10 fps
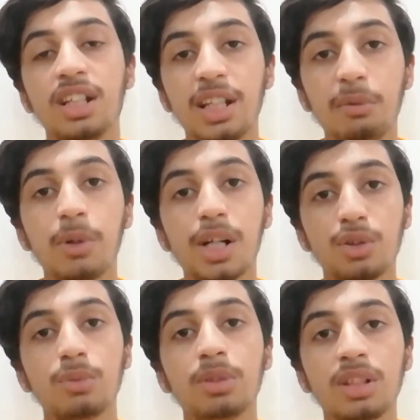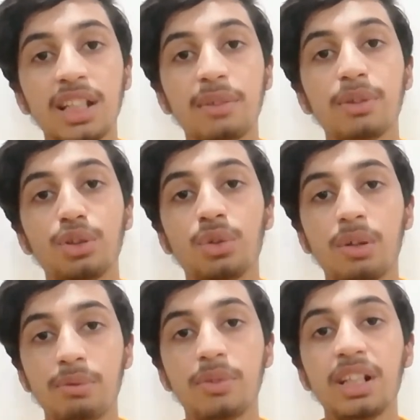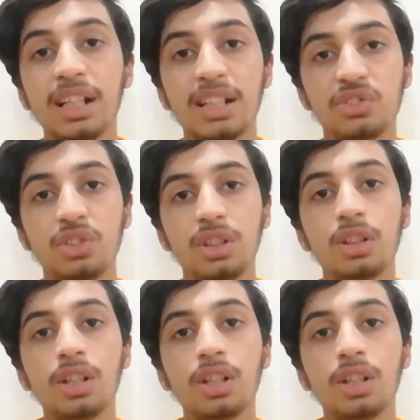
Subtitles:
he wants to be even to a freelancer,